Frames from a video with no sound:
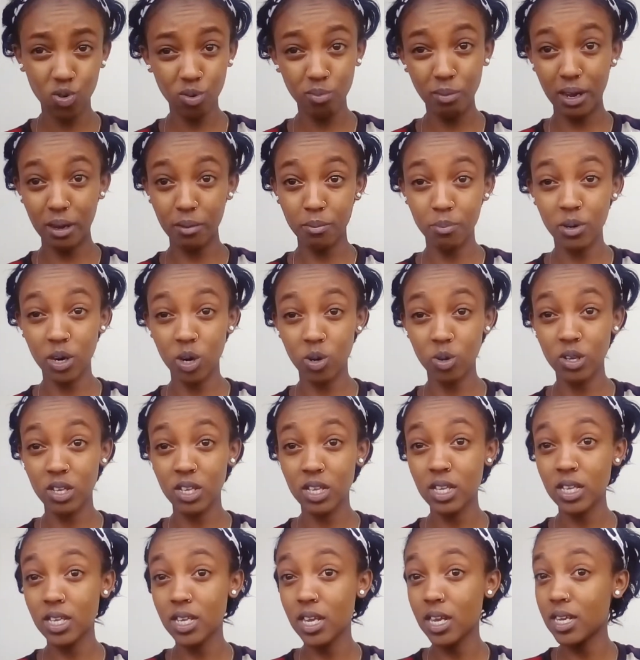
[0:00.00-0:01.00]
do my
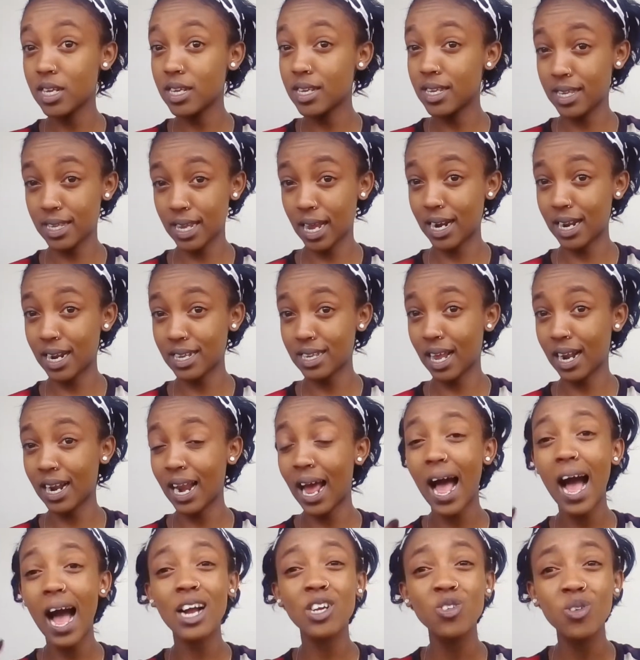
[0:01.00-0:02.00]
brows sana
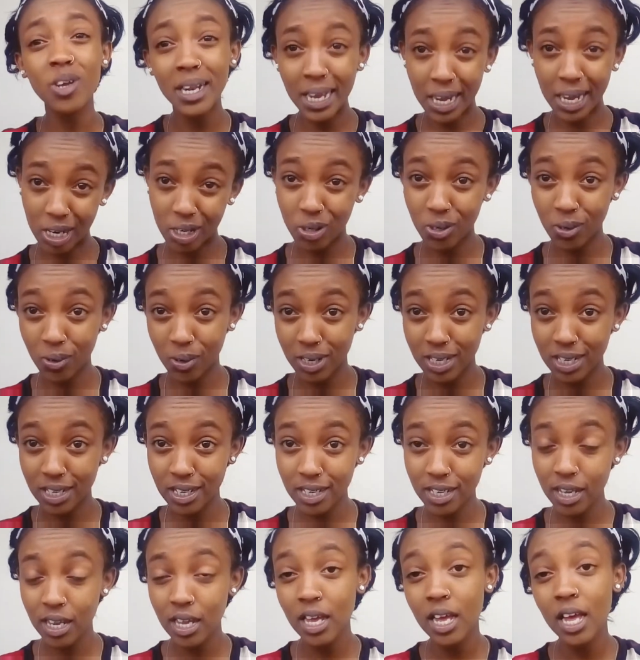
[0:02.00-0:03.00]
sana. Actually, I
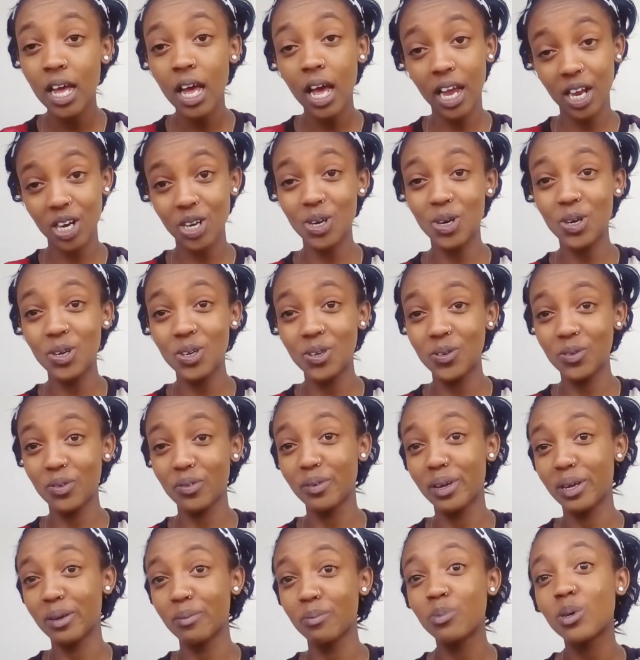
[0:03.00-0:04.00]

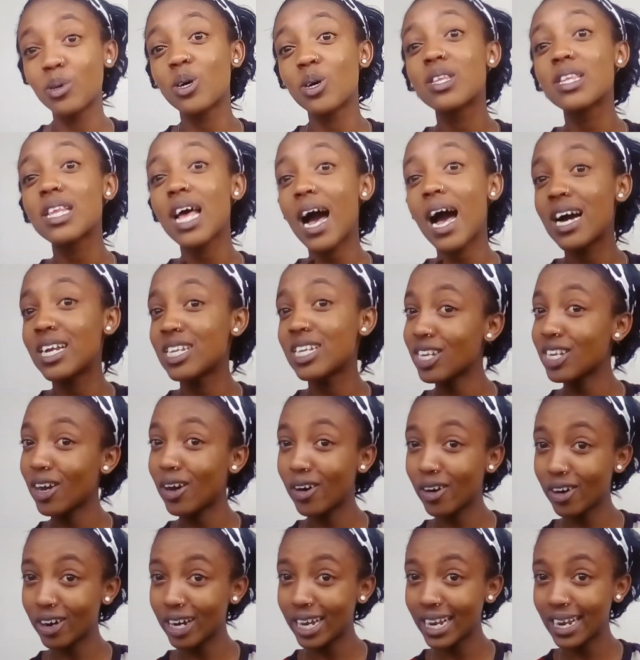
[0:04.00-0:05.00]
don't do my brows
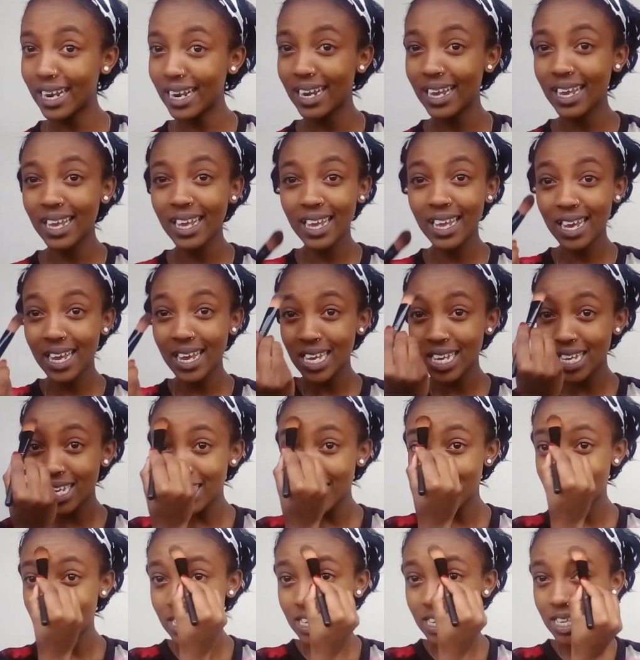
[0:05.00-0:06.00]
at all.
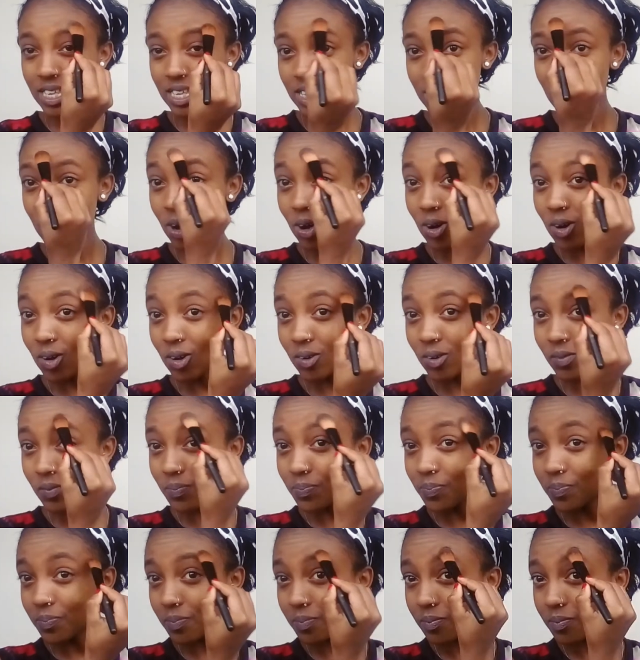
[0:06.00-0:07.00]

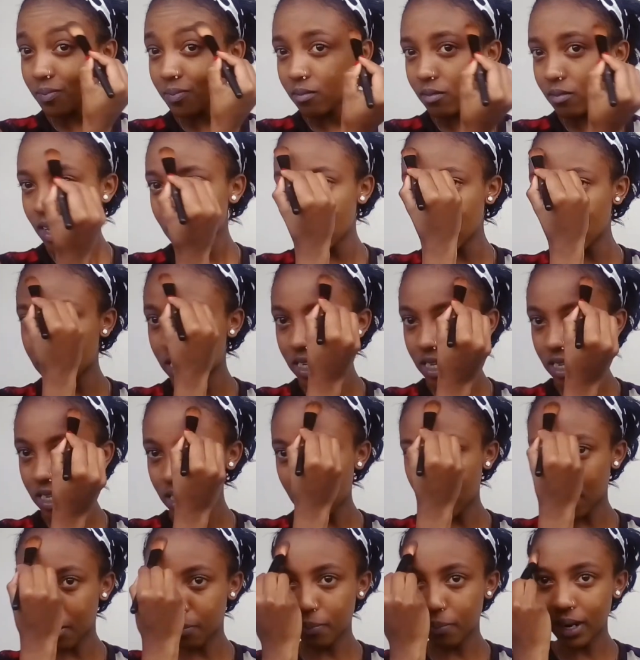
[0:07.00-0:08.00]
So I
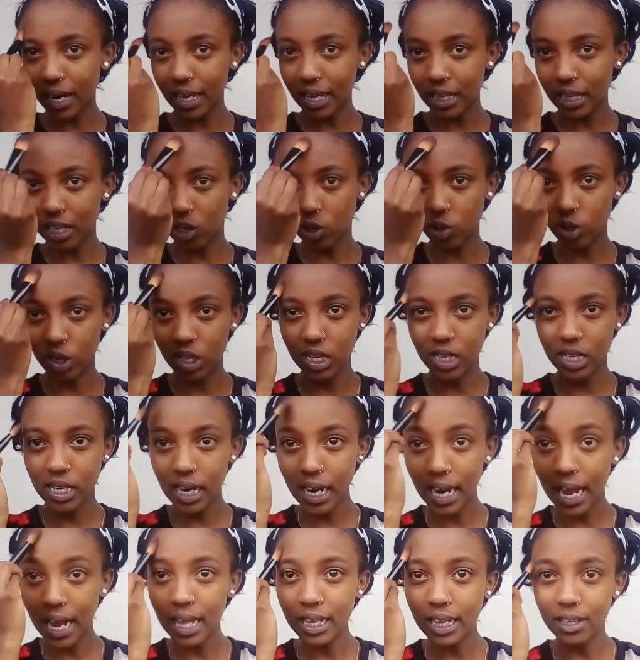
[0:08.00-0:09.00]
just apply the
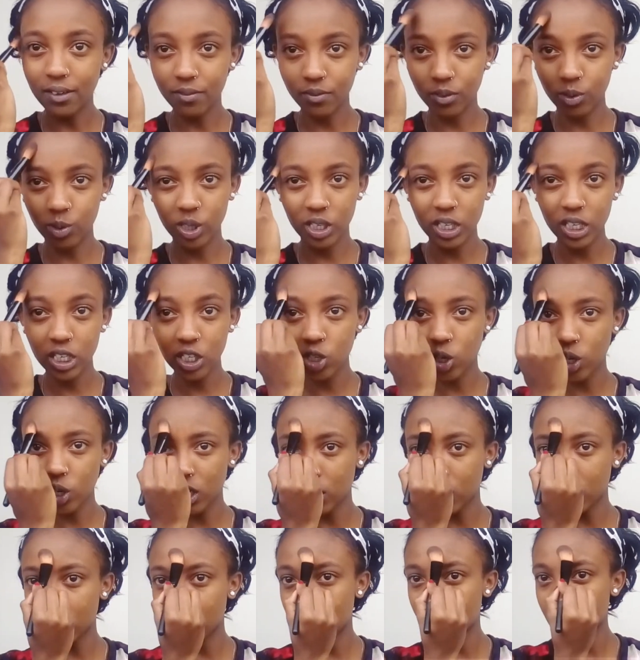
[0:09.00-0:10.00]
concealer, the
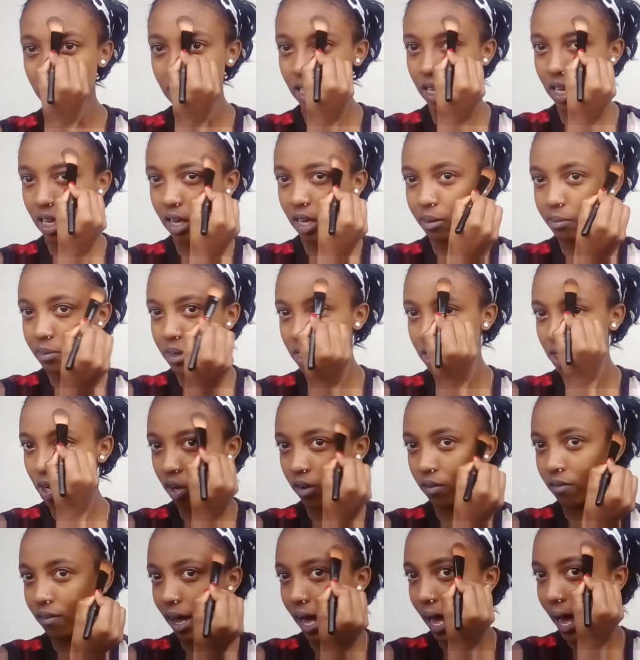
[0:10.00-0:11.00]
foundation, and a
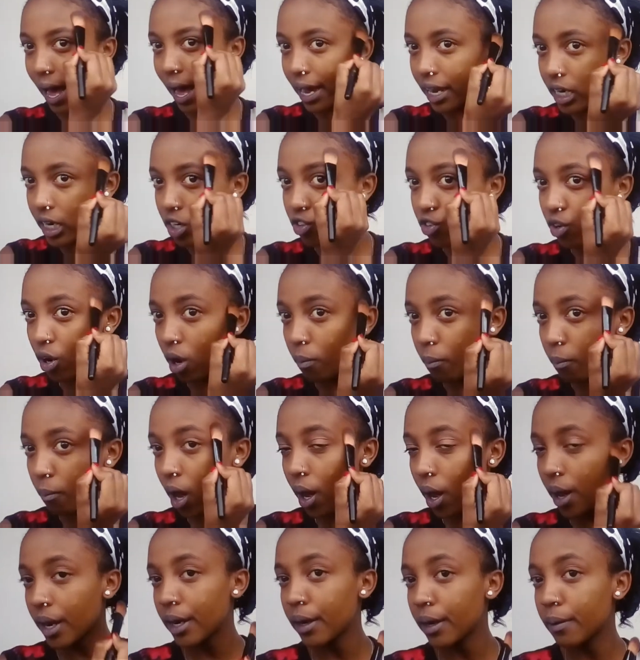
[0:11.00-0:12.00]
bit of eye
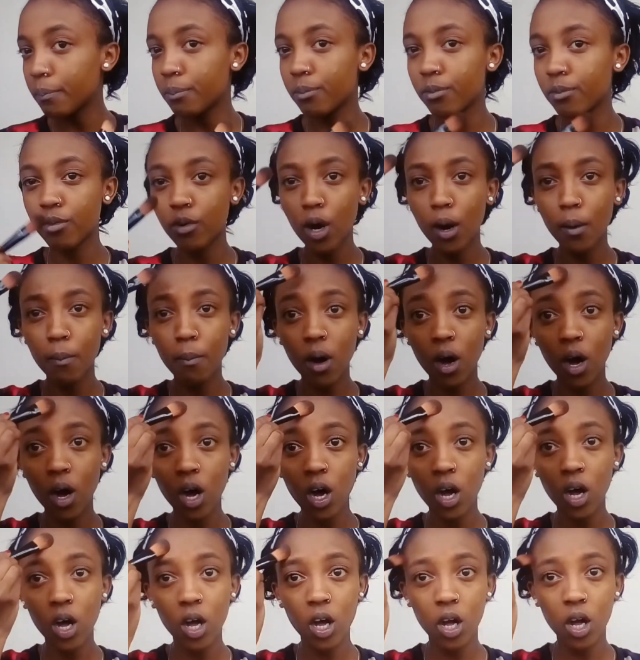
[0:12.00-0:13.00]
drama, lip
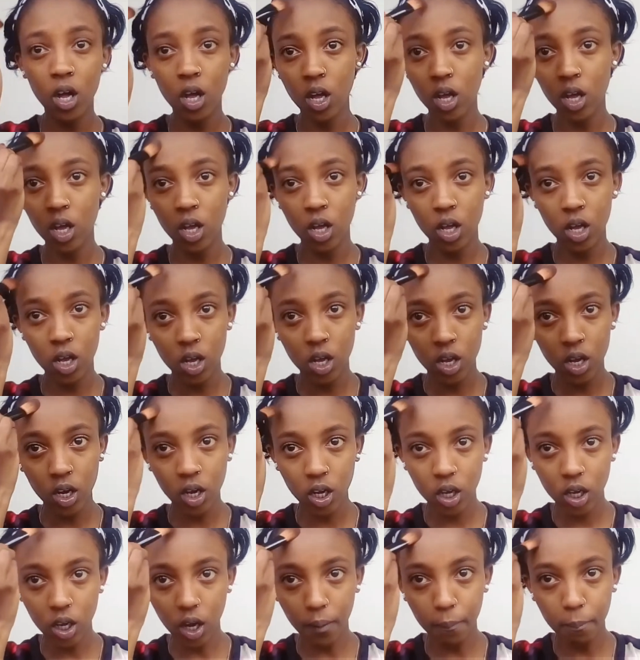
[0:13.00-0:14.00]
drama.
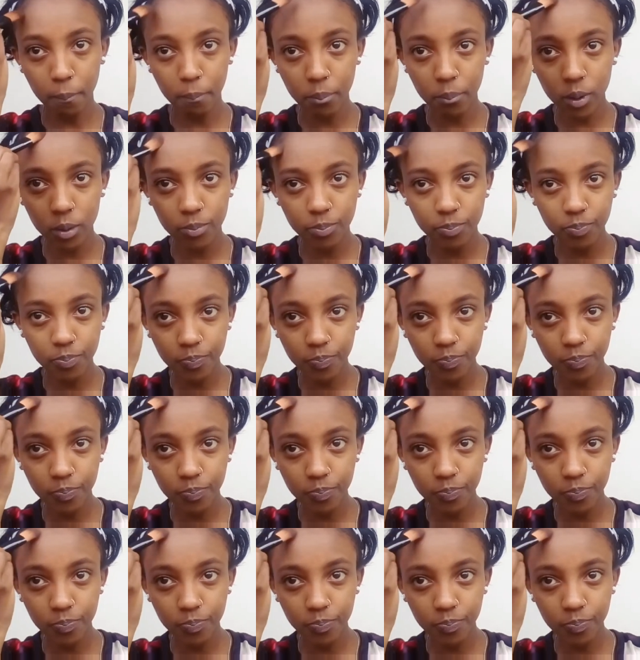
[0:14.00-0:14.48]
Yup.